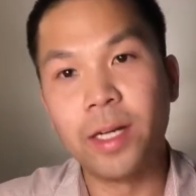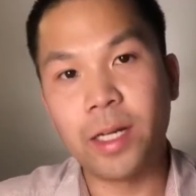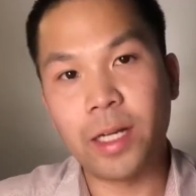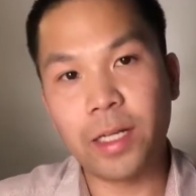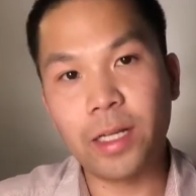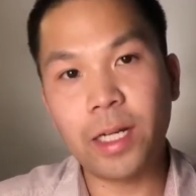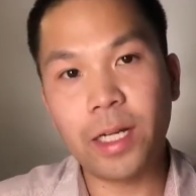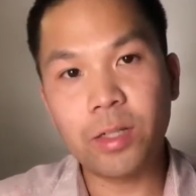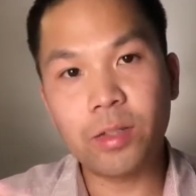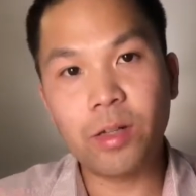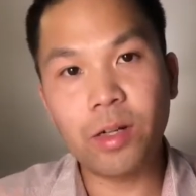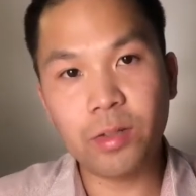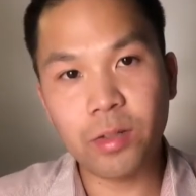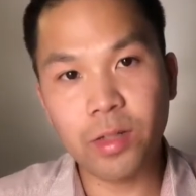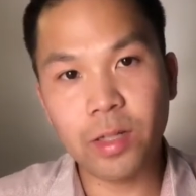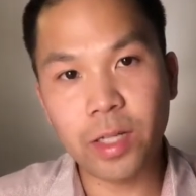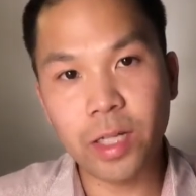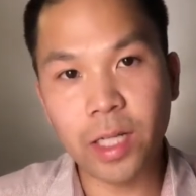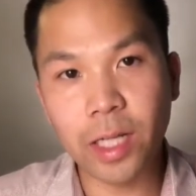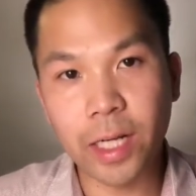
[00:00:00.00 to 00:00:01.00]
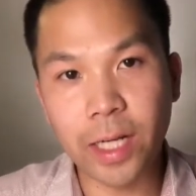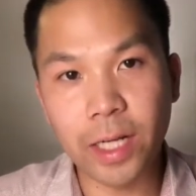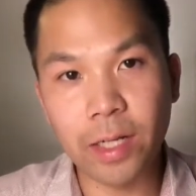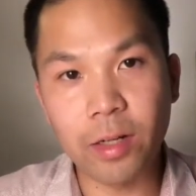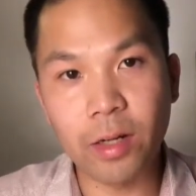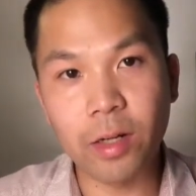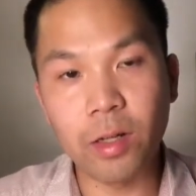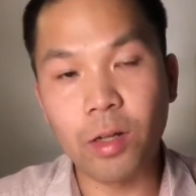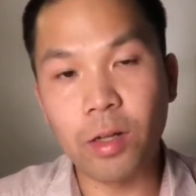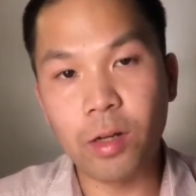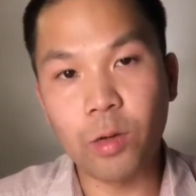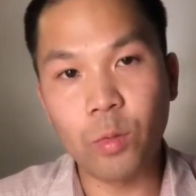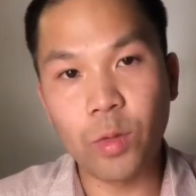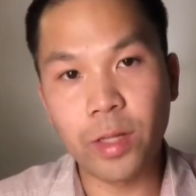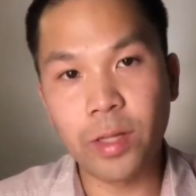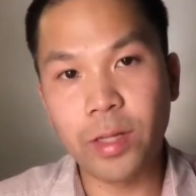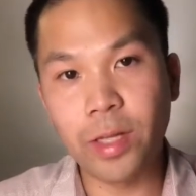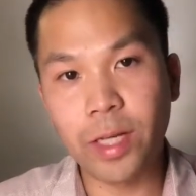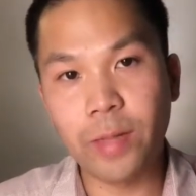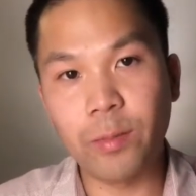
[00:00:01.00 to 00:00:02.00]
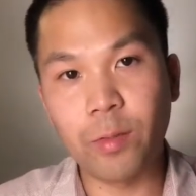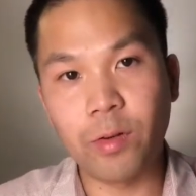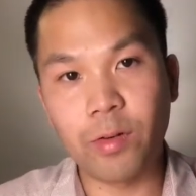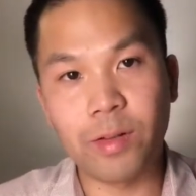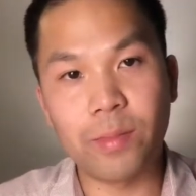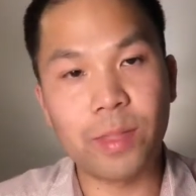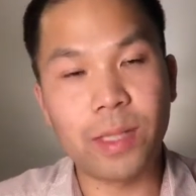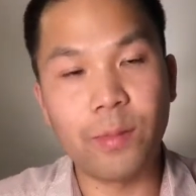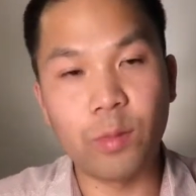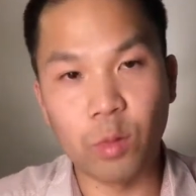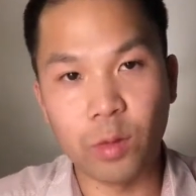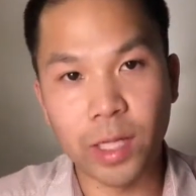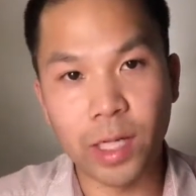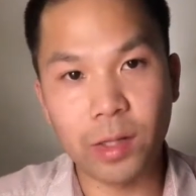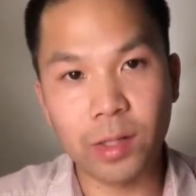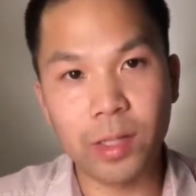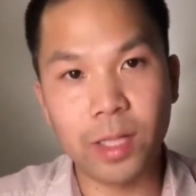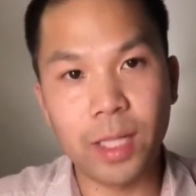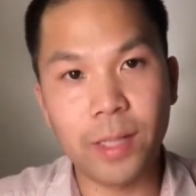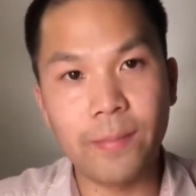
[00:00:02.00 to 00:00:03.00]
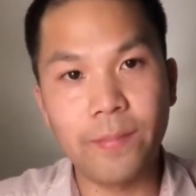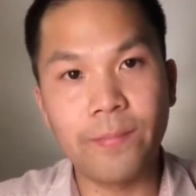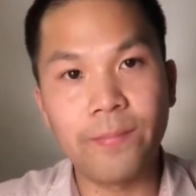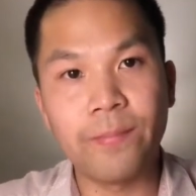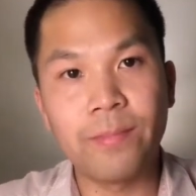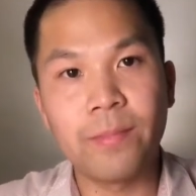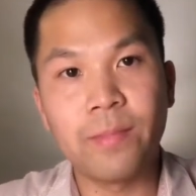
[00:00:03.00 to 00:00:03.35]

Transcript: and then I talk to the client along with them or sometimes without them,